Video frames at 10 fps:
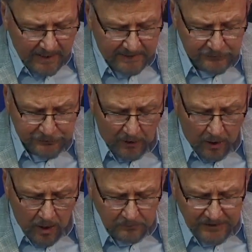in
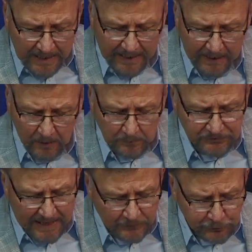psalms, hymns,
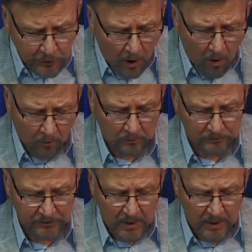and songs.